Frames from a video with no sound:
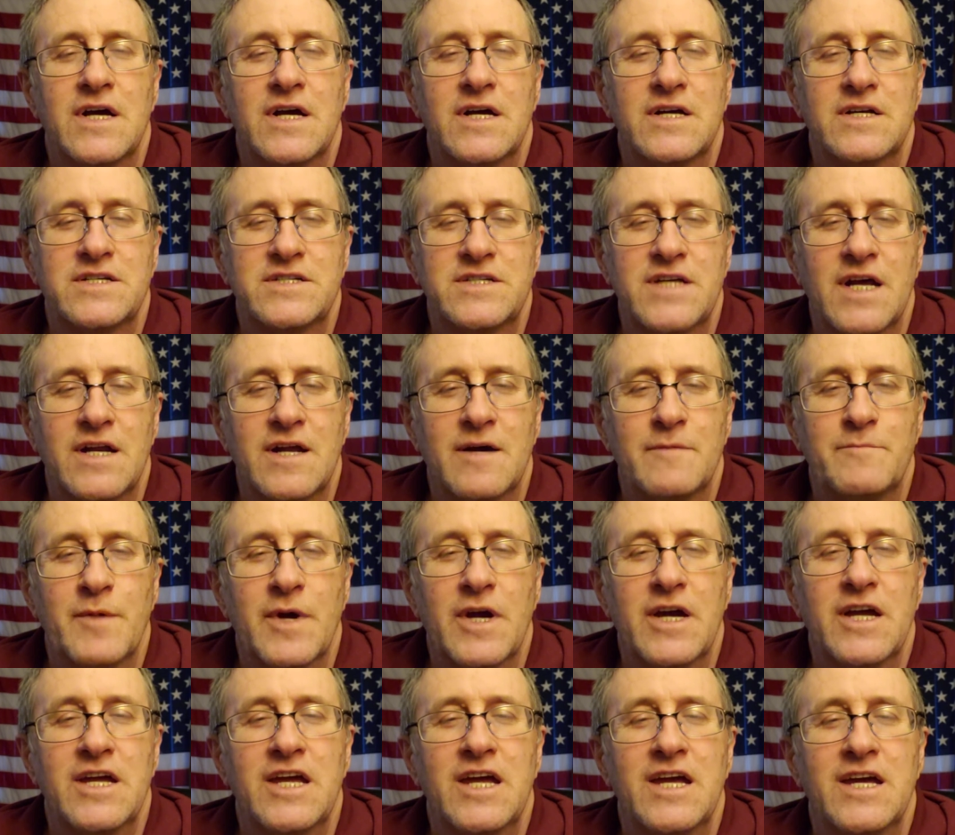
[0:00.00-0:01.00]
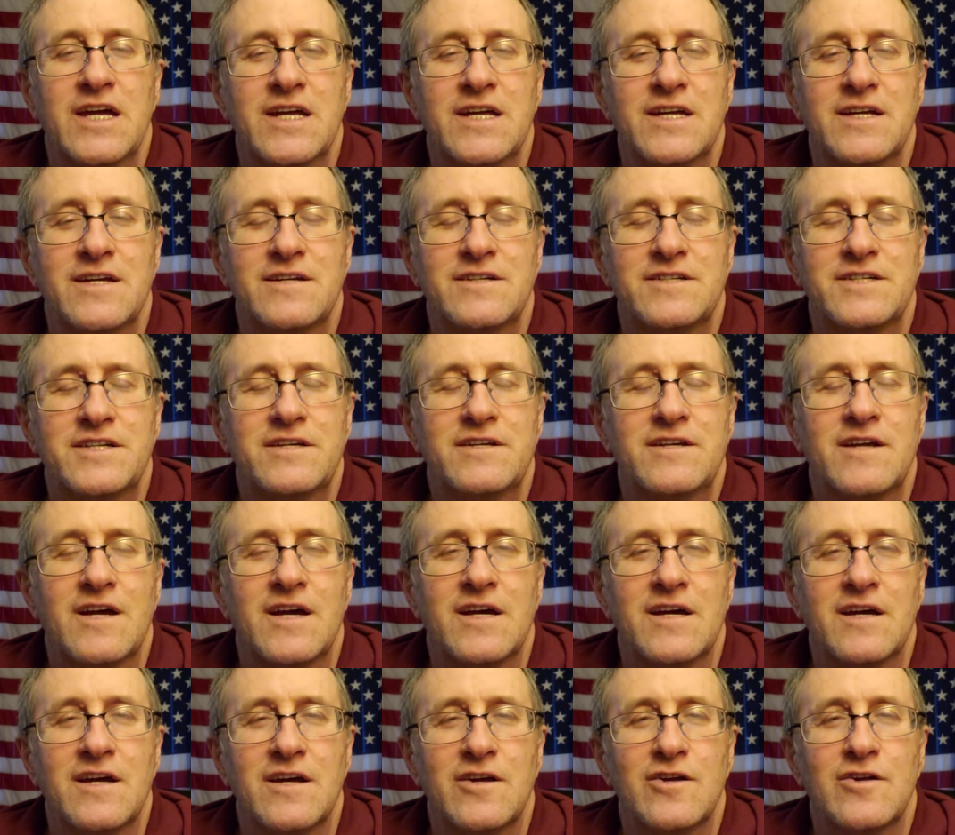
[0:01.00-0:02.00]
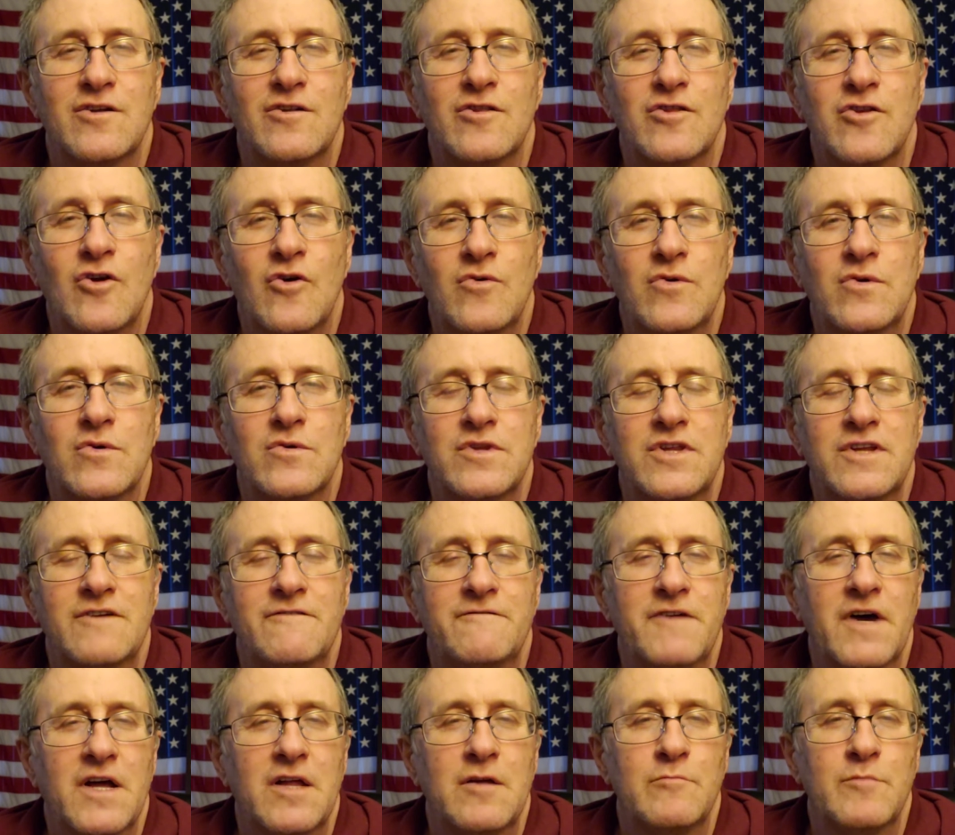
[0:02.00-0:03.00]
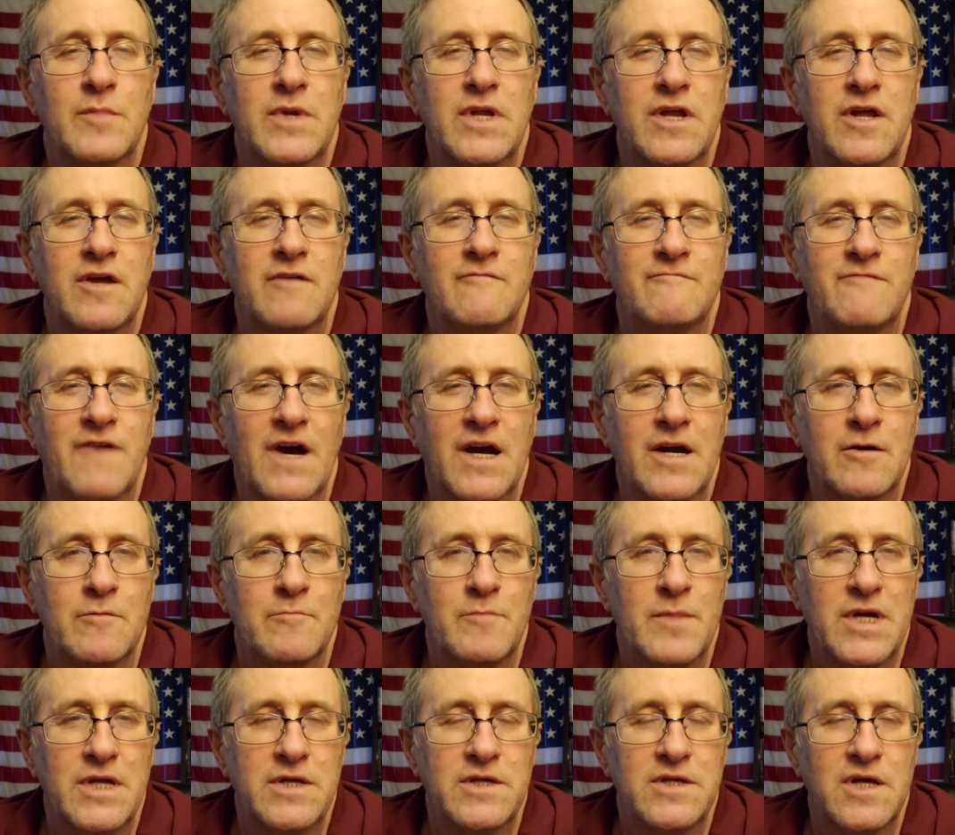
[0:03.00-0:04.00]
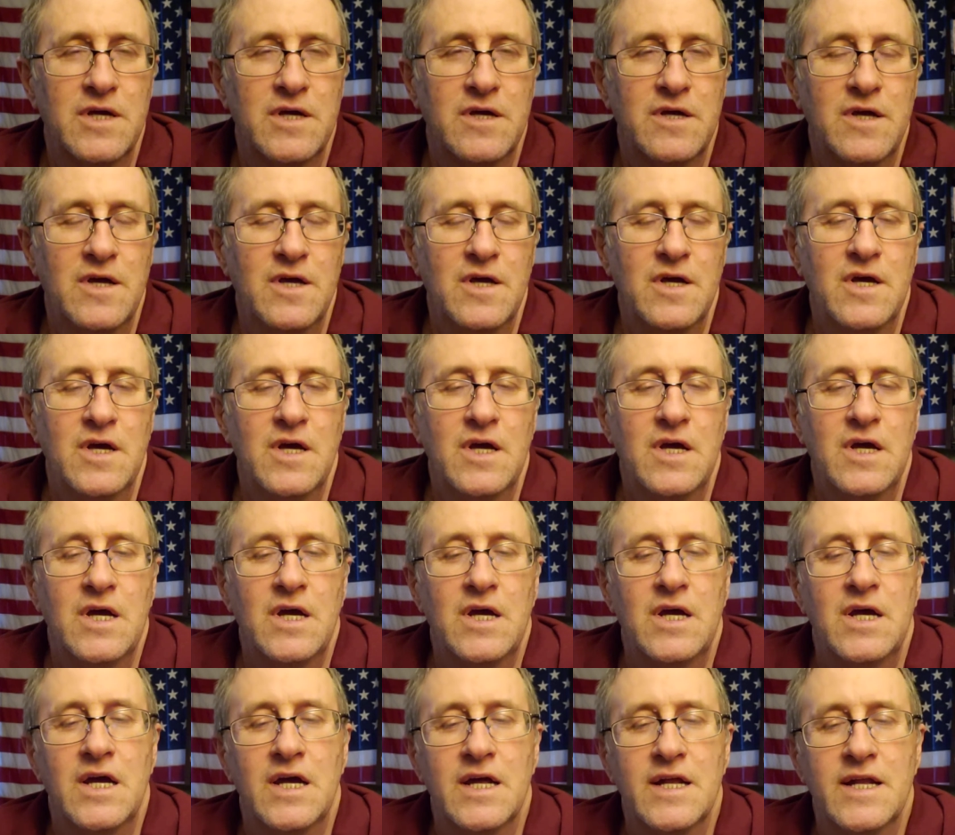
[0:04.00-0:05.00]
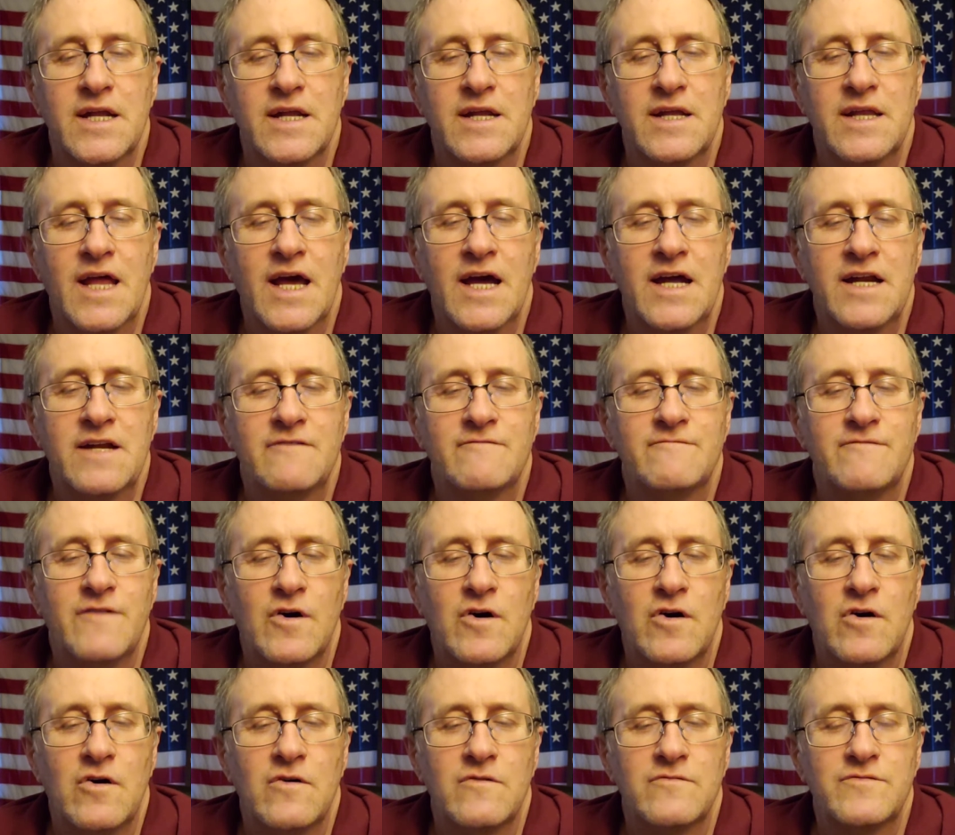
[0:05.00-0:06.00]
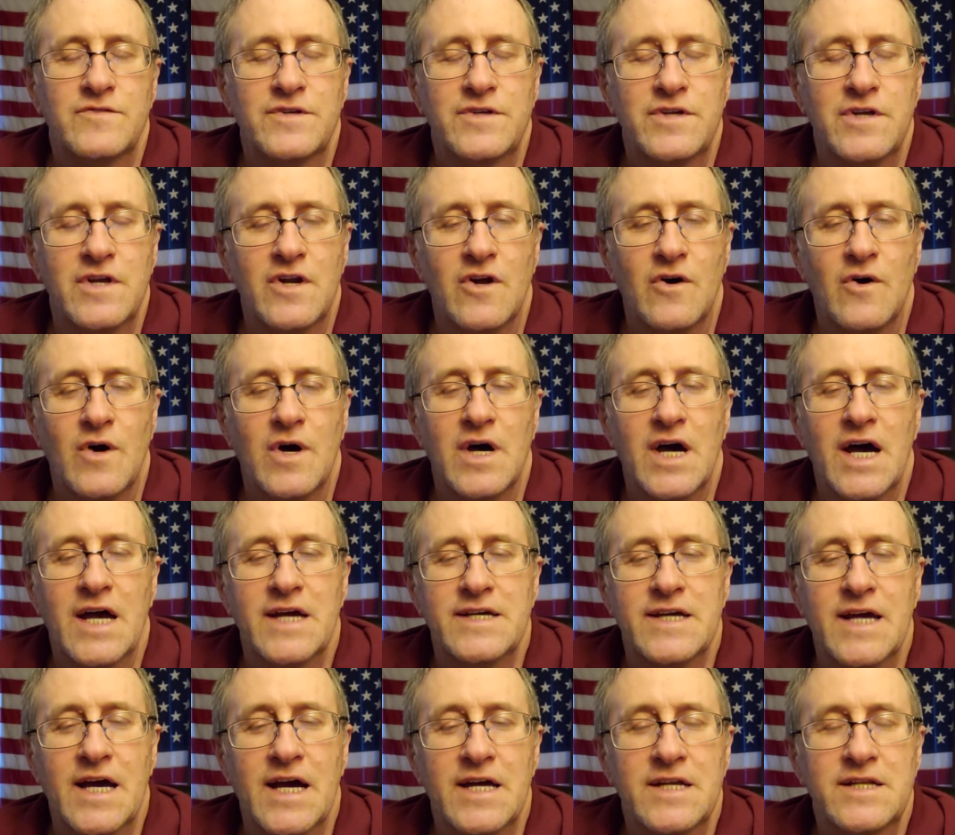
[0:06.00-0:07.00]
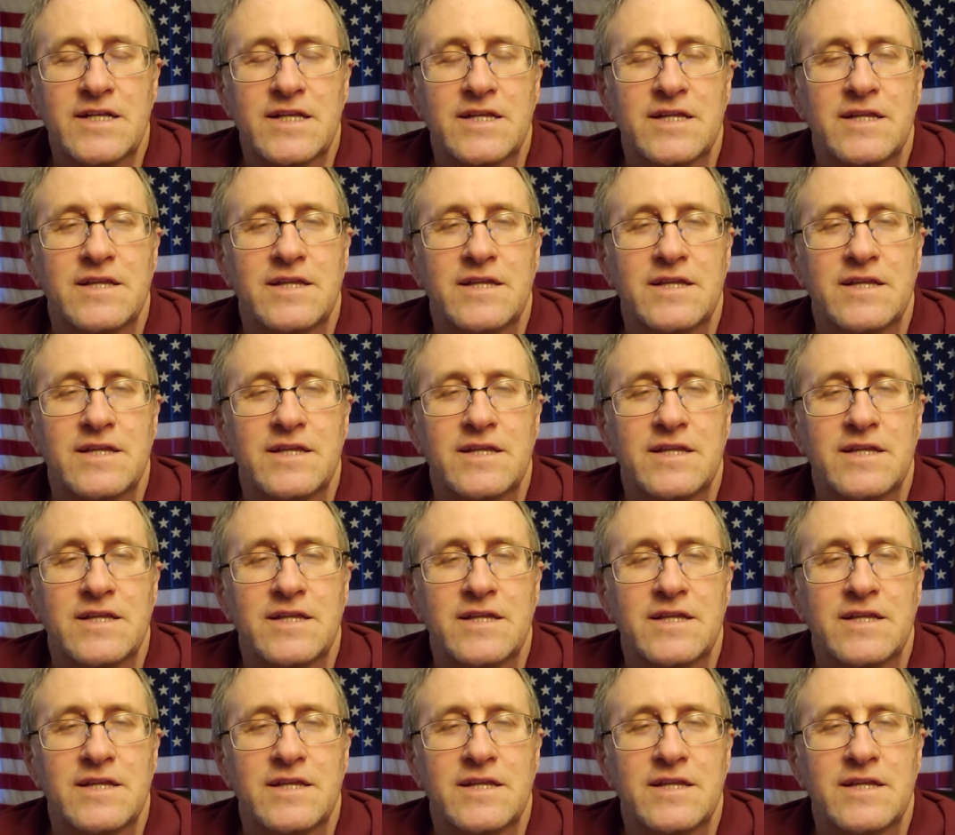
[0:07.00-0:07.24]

set up a local development environment, and that involves, I got,